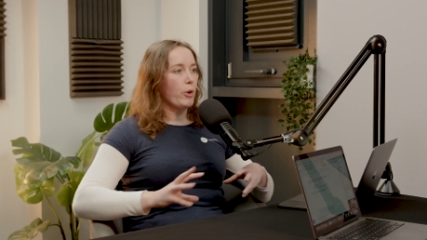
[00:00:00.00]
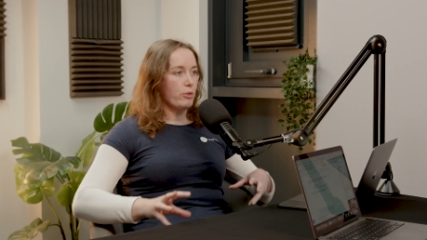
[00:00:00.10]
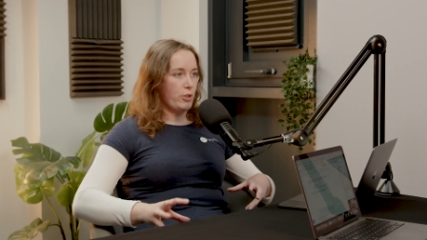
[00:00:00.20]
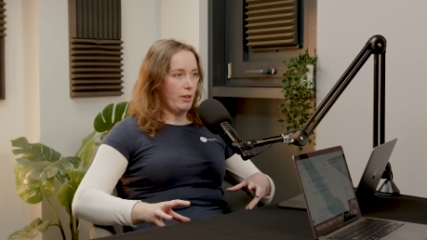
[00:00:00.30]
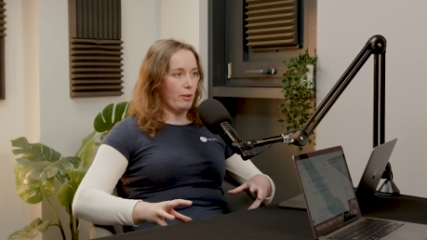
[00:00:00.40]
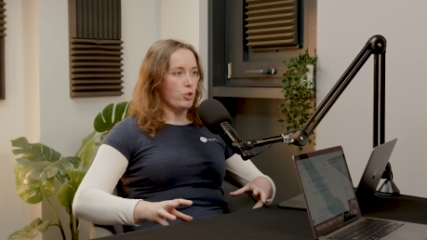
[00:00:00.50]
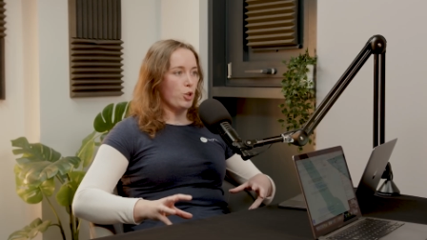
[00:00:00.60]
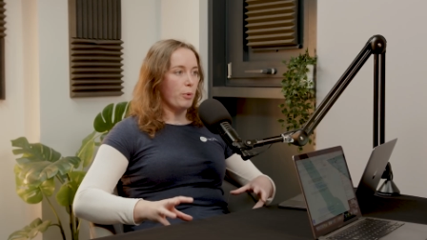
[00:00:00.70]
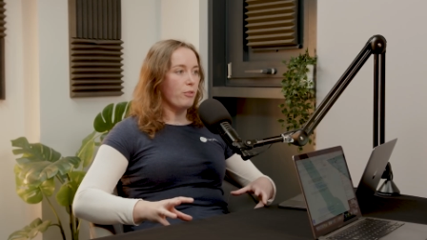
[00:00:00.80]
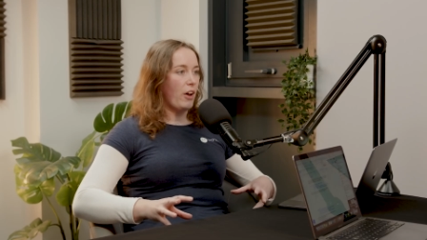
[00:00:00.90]
you're doing on
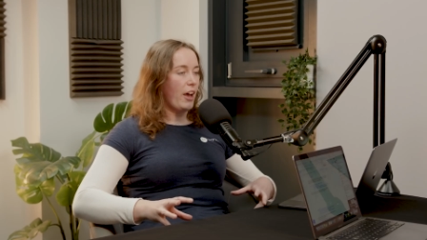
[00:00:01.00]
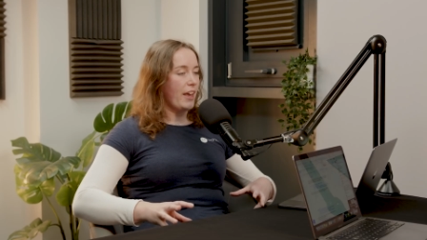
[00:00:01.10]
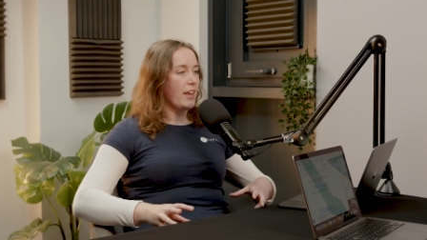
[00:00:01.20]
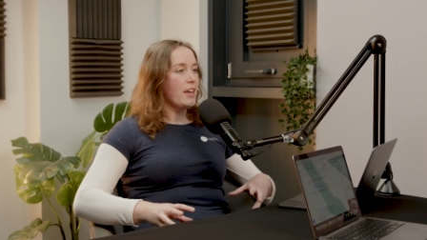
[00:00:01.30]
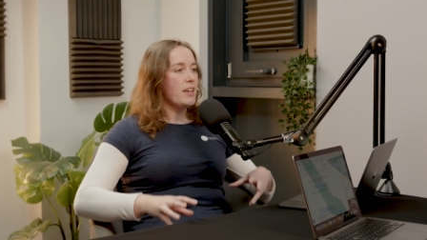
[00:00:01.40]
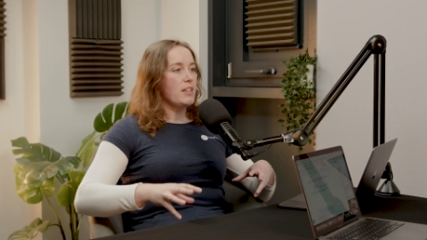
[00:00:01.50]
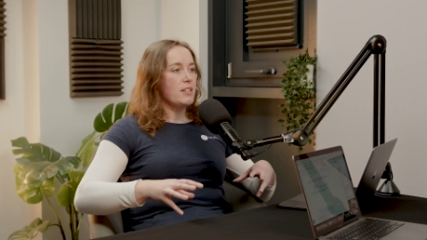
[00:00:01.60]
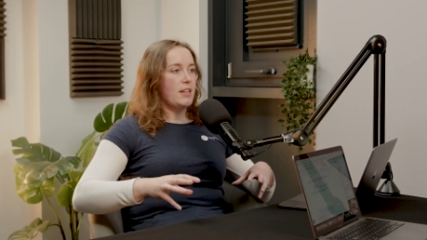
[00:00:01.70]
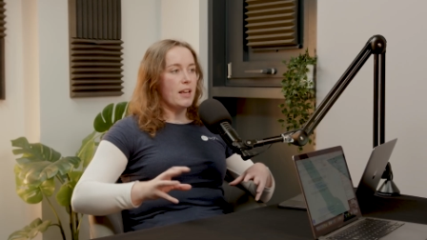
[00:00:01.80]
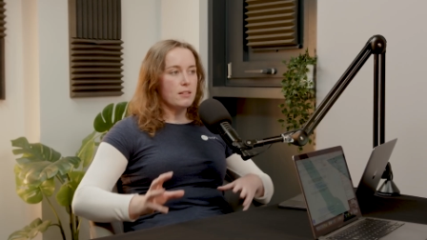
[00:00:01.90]
Shopify,
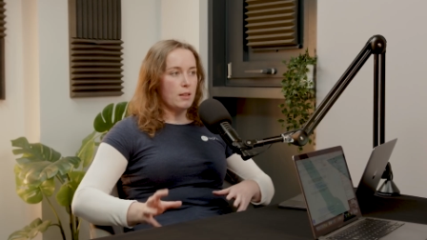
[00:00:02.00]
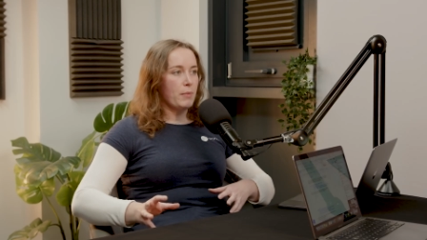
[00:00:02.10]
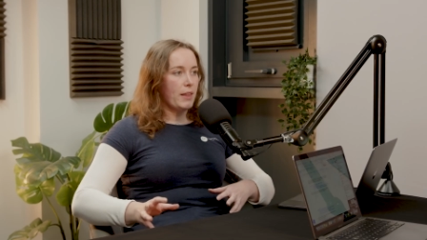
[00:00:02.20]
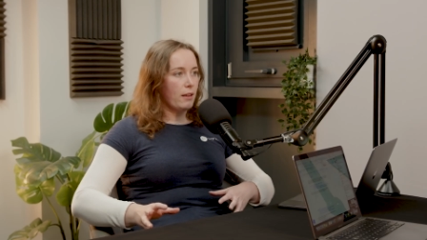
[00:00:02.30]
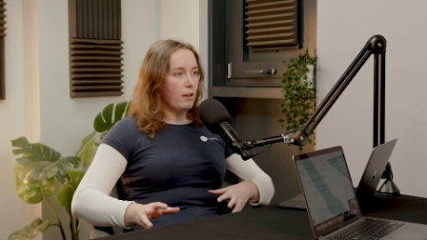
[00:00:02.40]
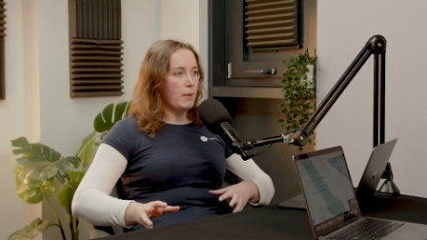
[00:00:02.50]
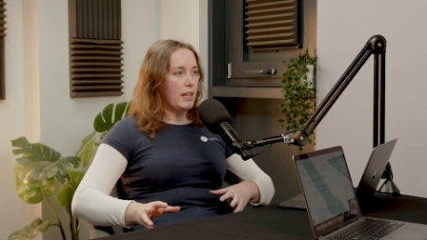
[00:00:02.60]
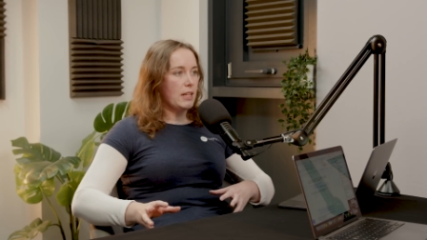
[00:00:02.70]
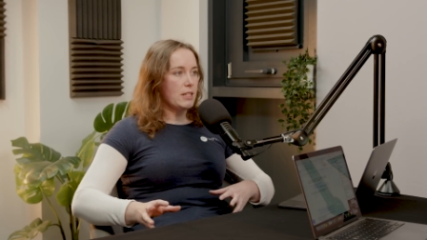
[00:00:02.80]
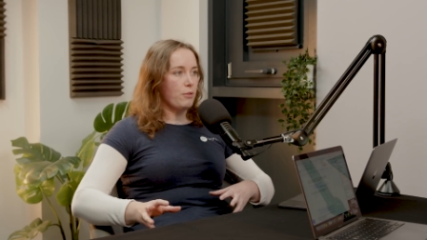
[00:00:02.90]
test something
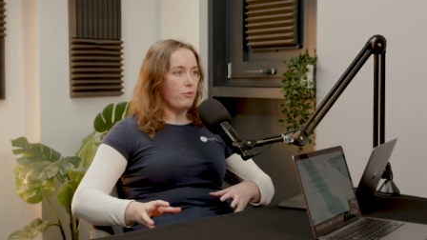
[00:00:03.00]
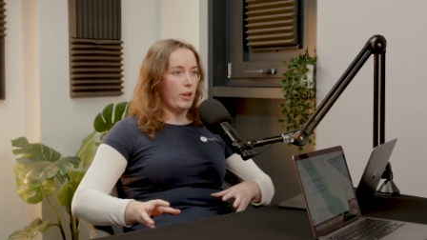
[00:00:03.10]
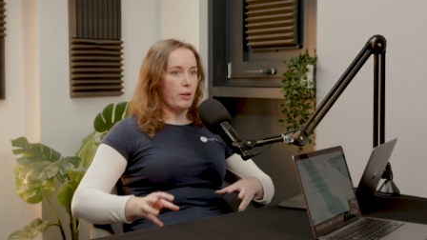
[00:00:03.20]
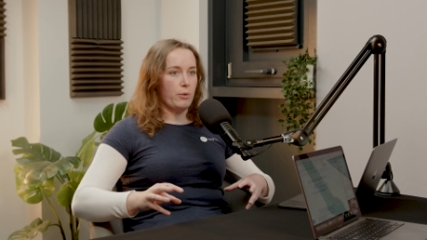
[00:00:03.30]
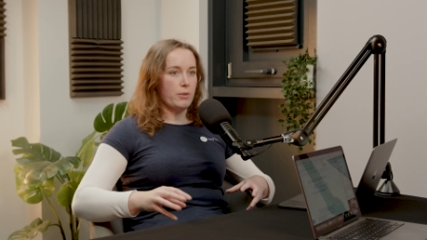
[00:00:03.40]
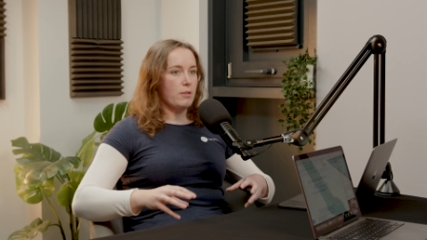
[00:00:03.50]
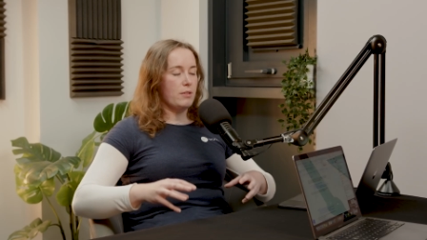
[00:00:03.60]
completely different or